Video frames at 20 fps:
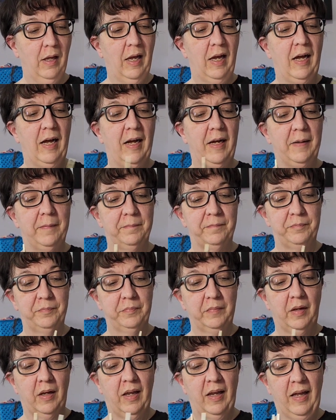And
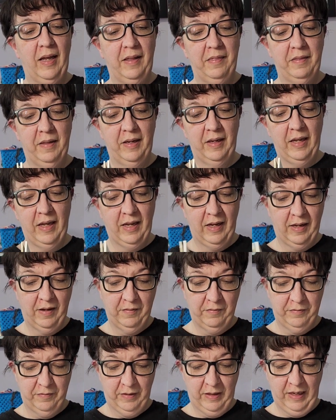they have
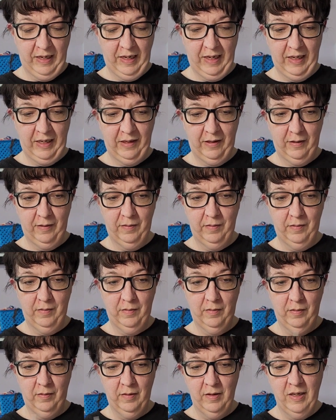
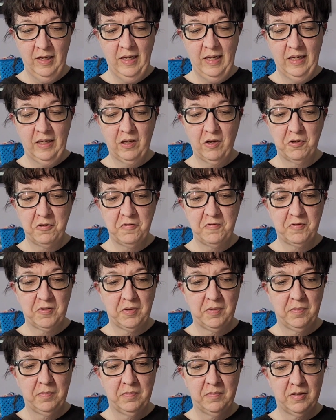it goes
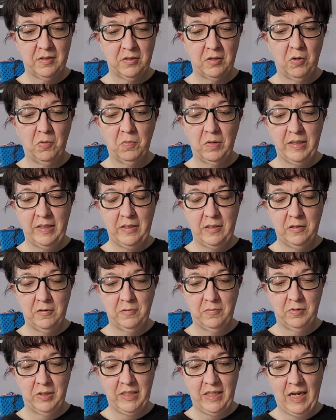from Snow White to
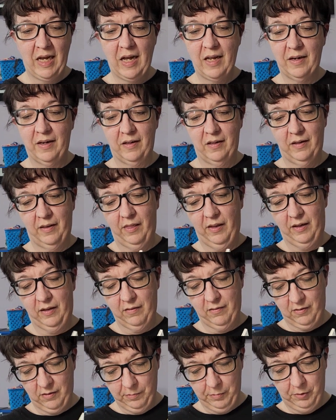Tiana, I think
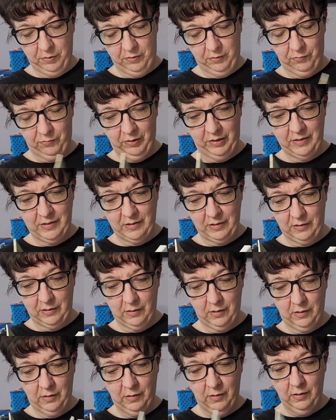is the most recent.
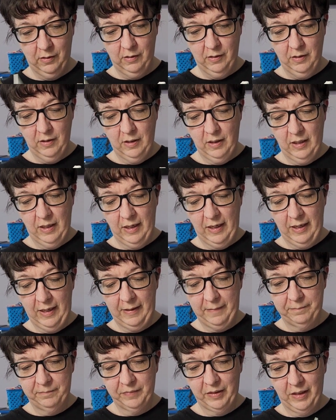
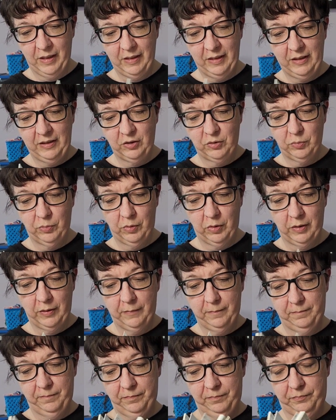And each one
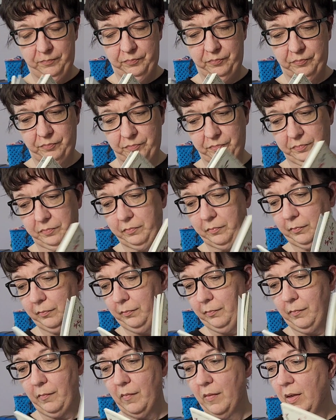
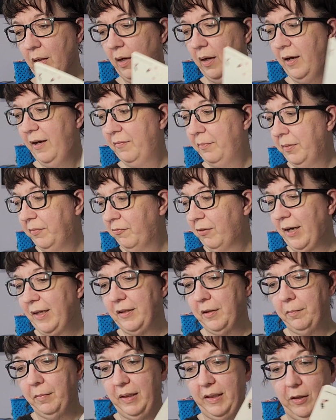I've been
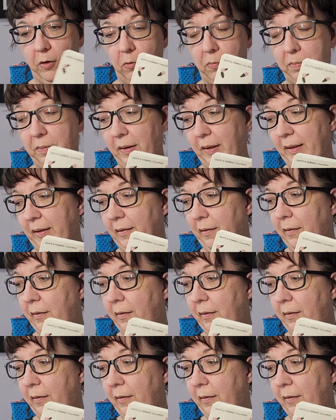randomly opening.